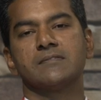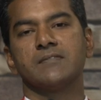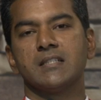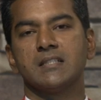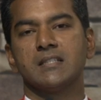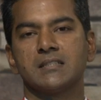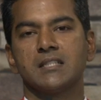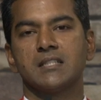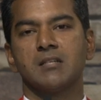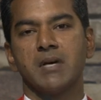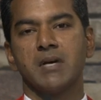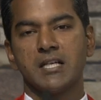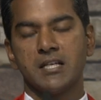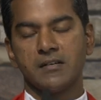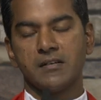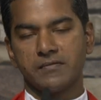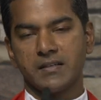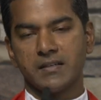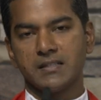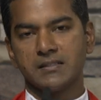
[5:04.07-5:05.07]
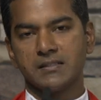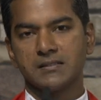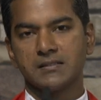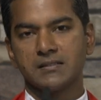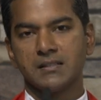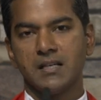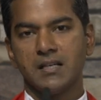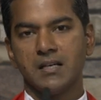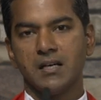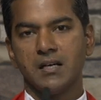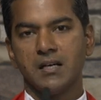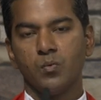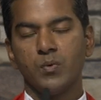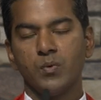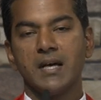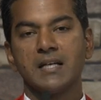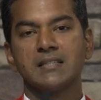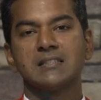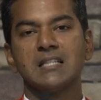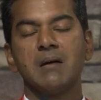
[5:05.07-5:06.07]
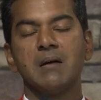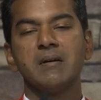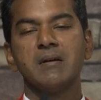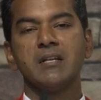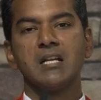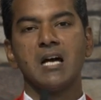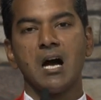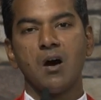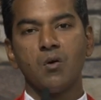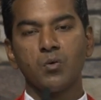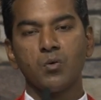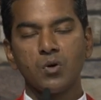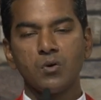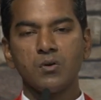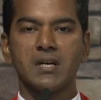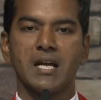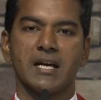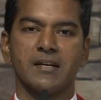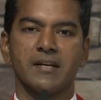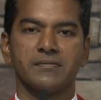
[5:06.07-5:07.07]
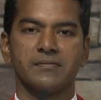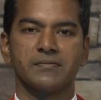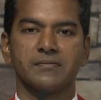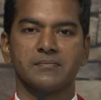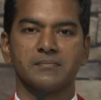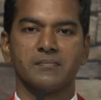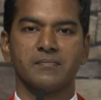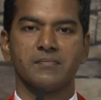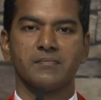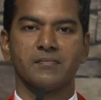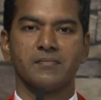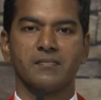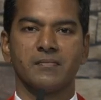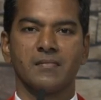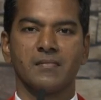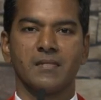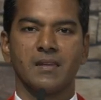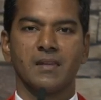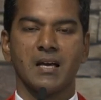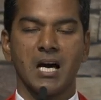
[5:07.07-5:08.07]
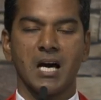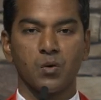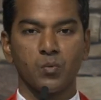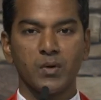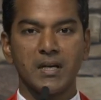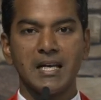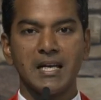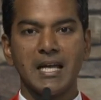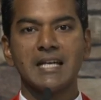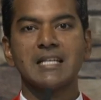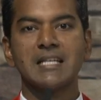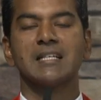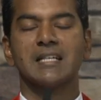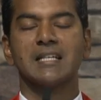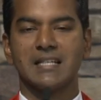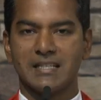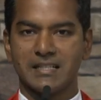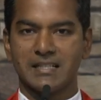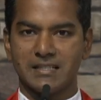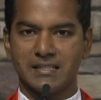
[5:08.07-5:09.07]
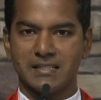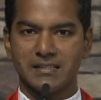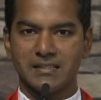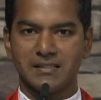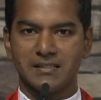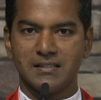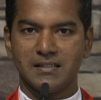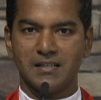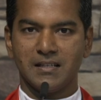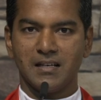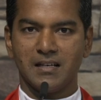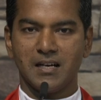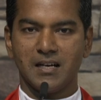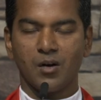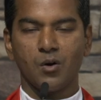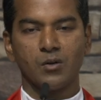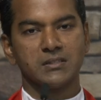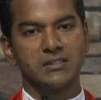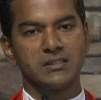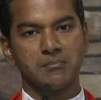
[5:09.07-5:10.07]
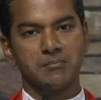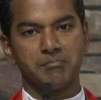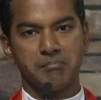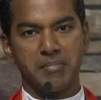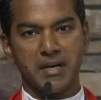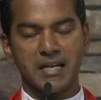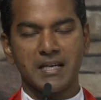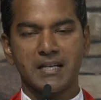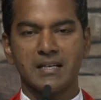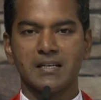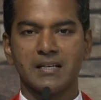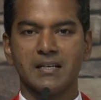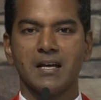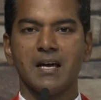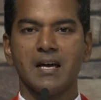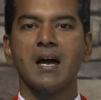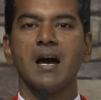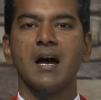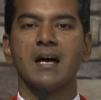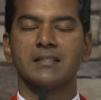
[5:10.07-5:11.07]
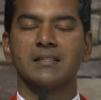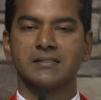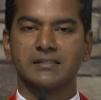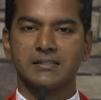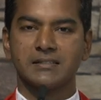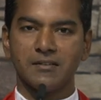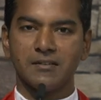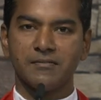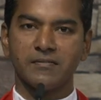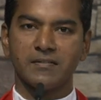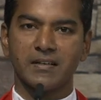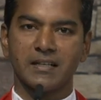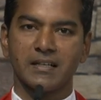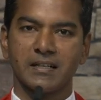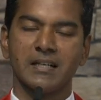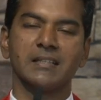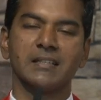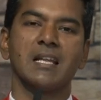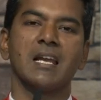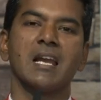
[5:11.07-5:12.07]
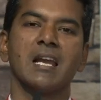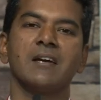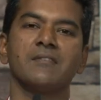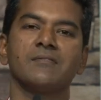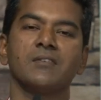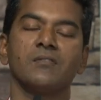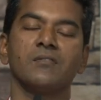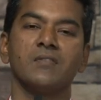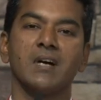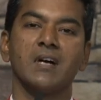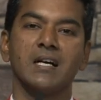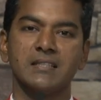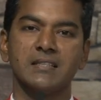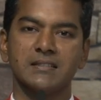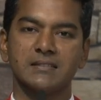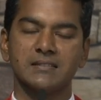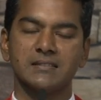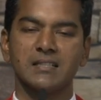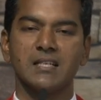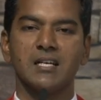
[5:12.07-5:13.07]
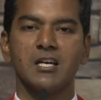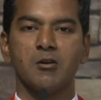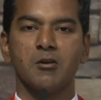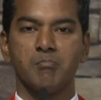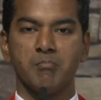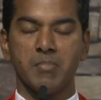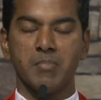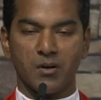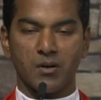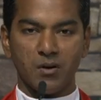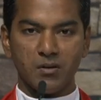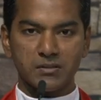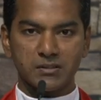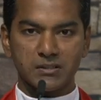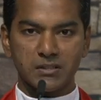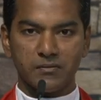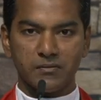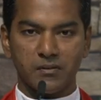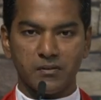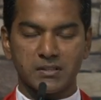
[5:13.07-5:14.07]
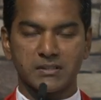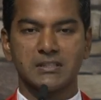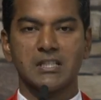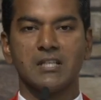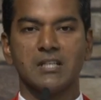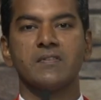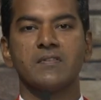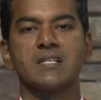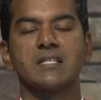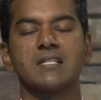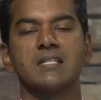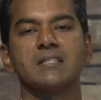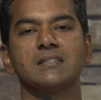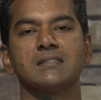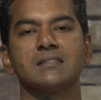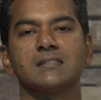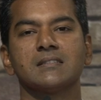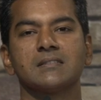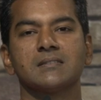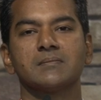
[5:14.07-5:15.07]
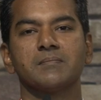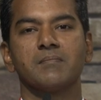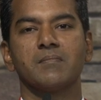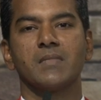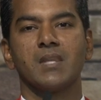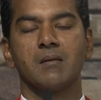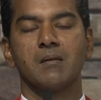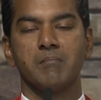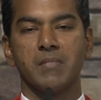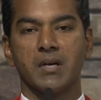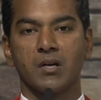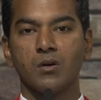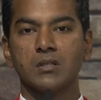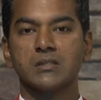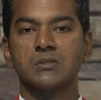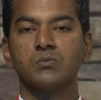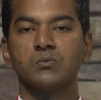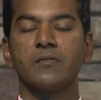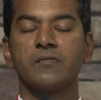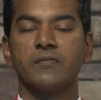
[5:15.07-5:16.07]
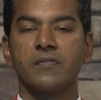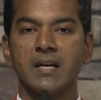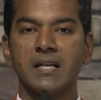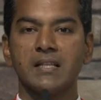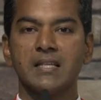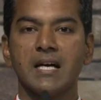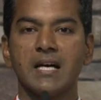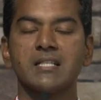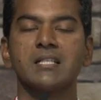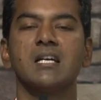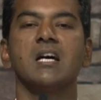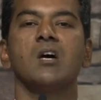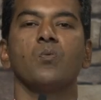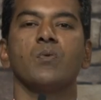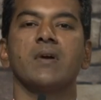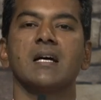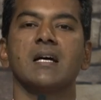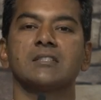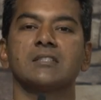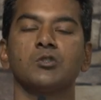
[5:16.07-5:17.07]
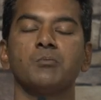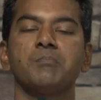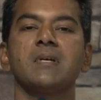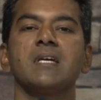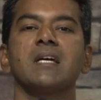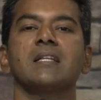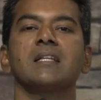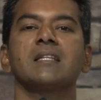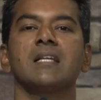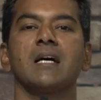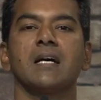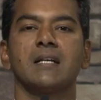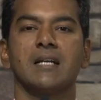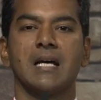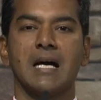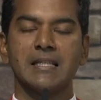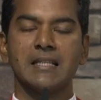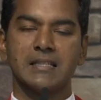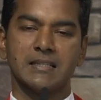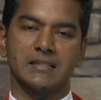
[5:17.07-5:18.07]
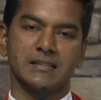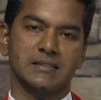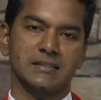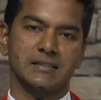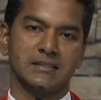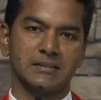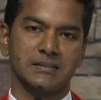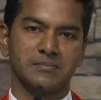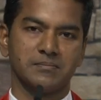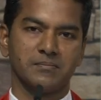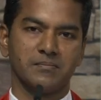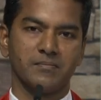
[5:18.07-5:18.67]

feast, my dear friends, we examine our own life. Are we like Herod, causing pain and suffering in the life of others because of our selfishness, because we feel that we are superior than others?